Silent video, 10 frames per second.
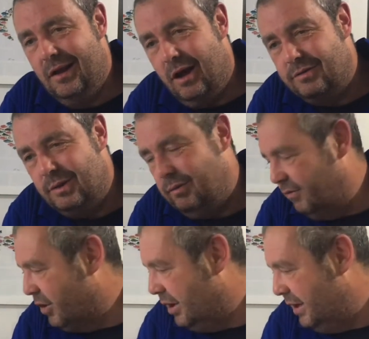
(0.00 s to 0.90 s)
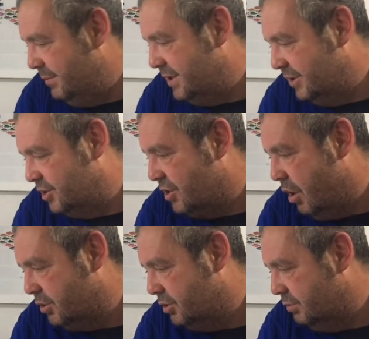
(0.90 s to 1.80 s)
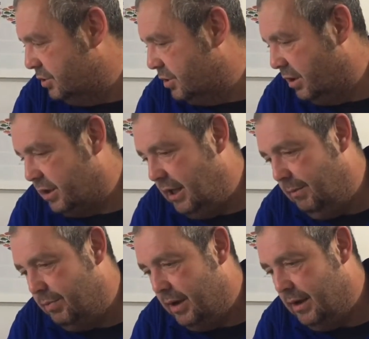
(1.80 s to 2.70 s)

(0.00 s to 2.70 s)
Obviously we've got limited stock, so we're just got to keep,